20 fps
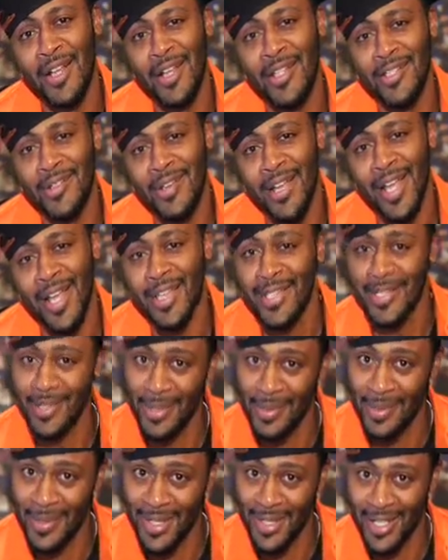out your ass, you
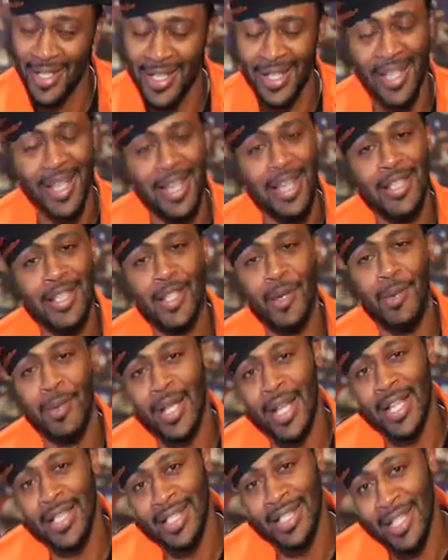know what I'm saying? So
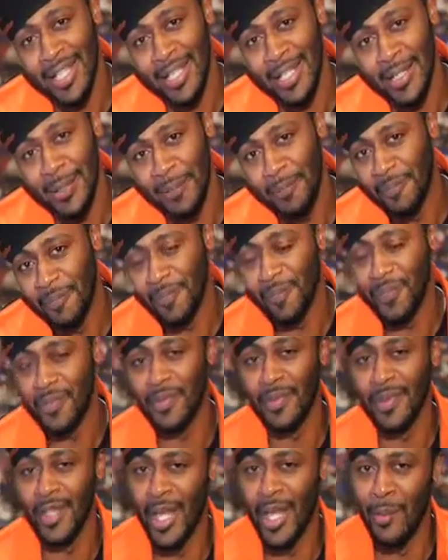what I did,
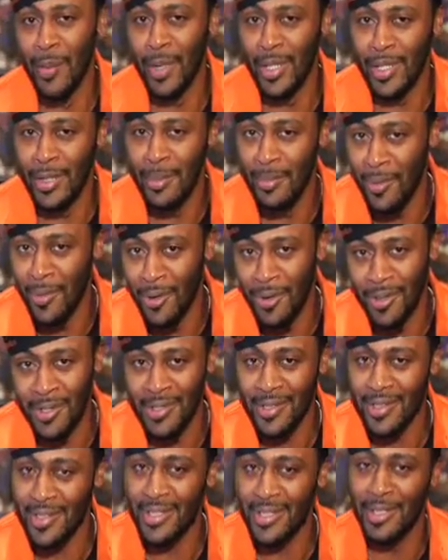I went to
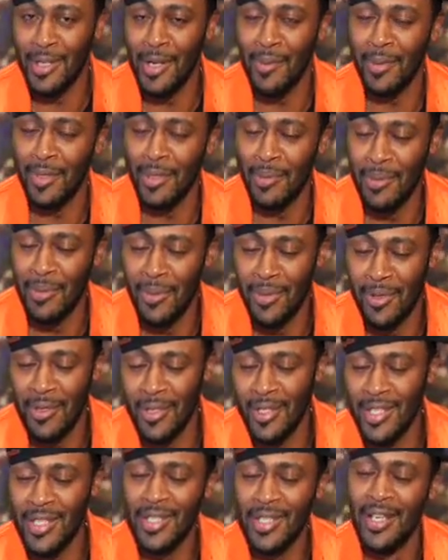Borders,
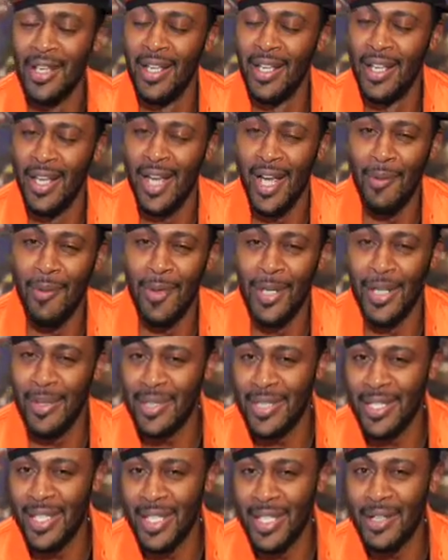I went
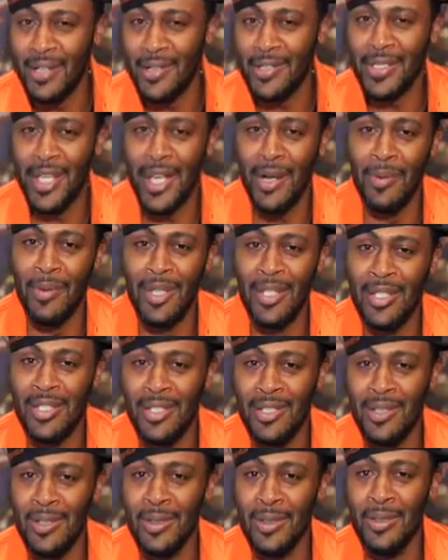upstairs, I went
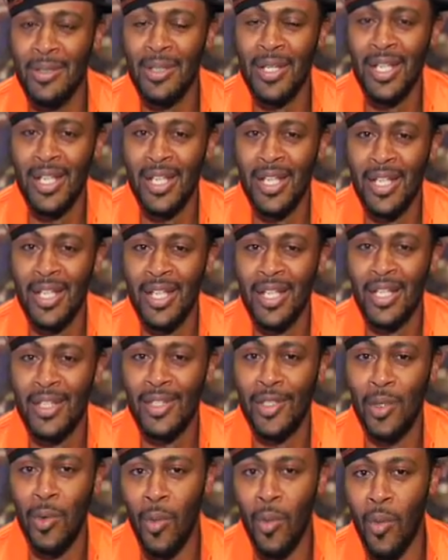to
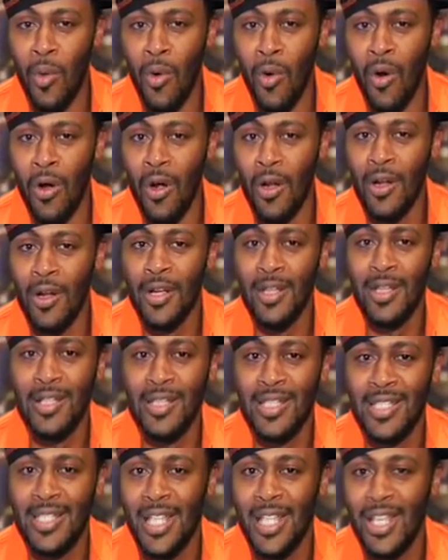the war
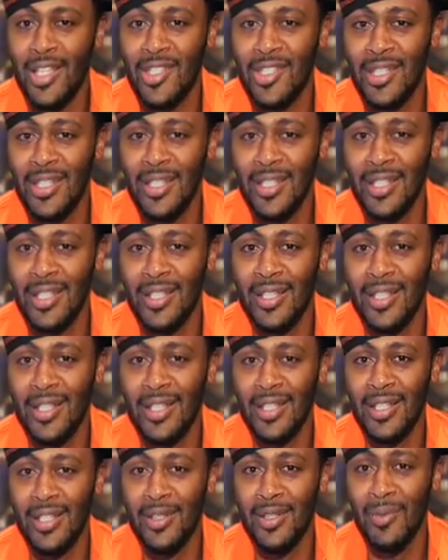section,
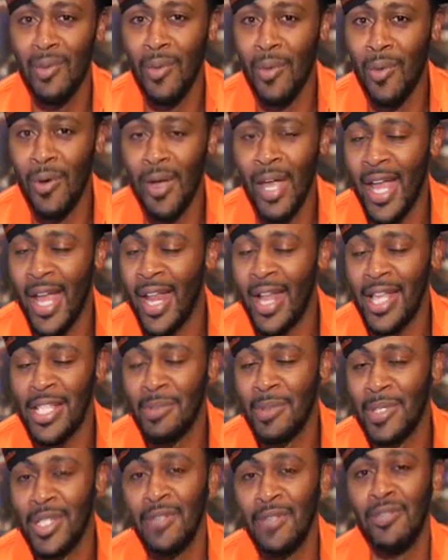and I
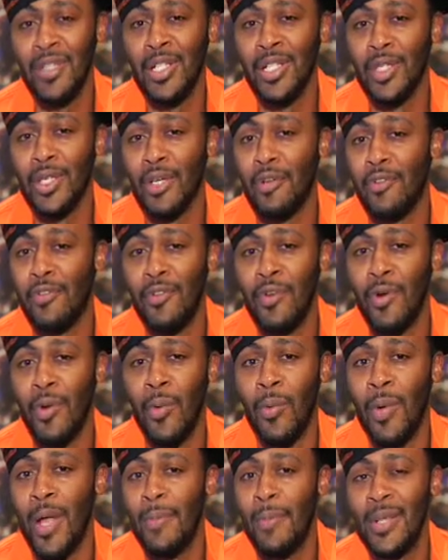specifically looked
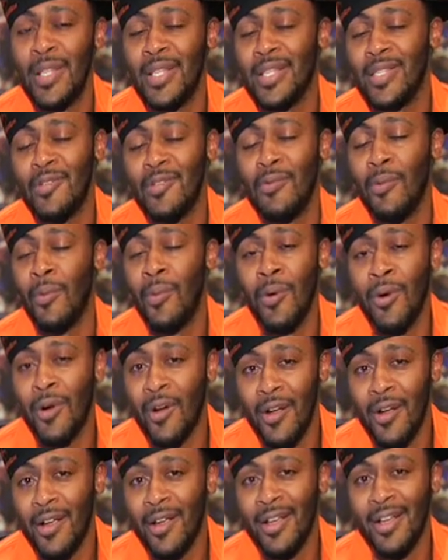for weapons of war
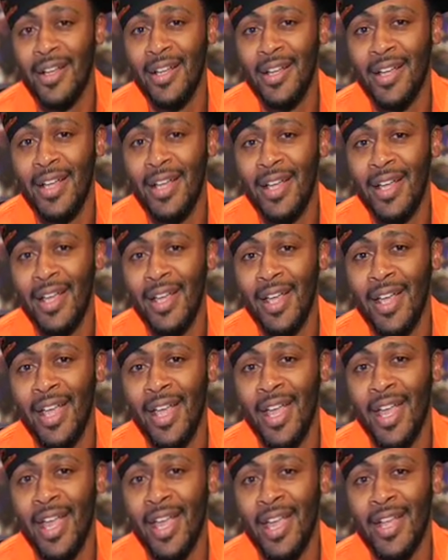
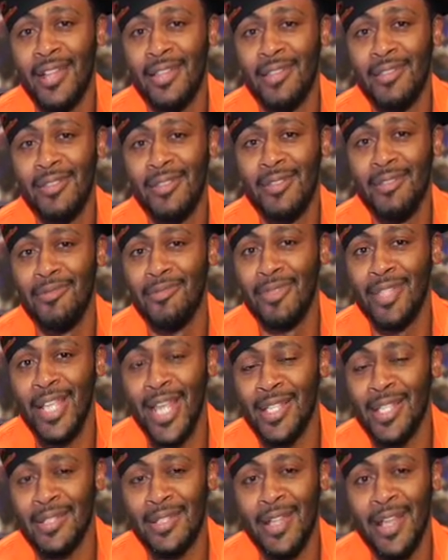and
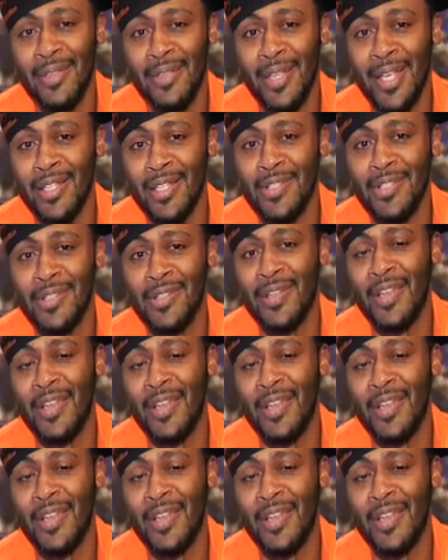things of that nature,